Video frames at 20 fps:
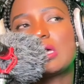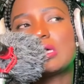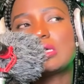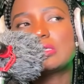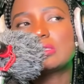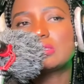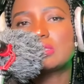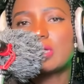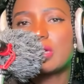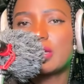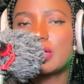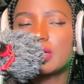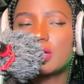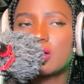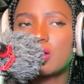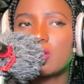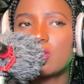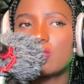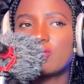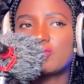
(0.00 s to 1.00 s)
take
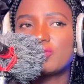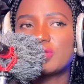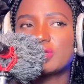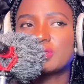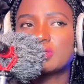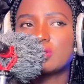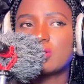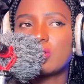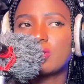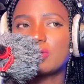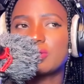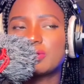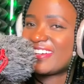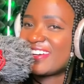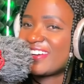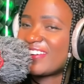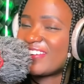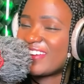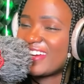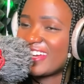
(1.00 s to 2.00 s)
of the song.
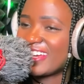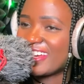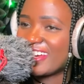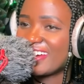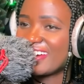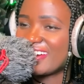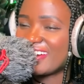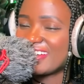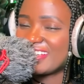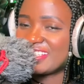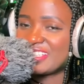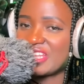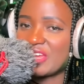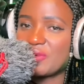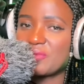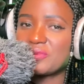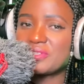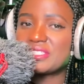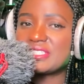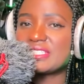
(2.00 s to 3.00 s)
Alright guys,
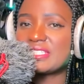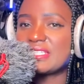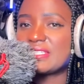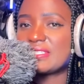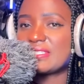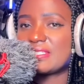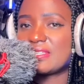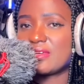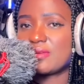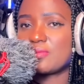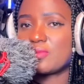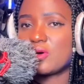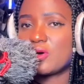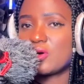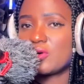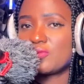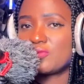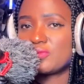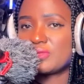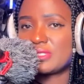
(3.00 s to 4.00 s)
that was System
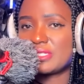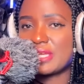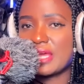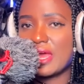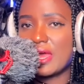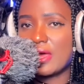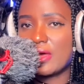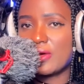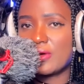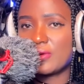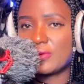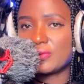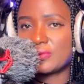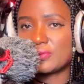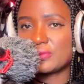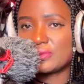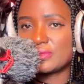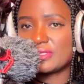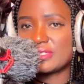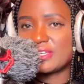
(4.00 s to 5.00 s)
of
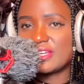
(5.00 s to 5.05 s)
Down,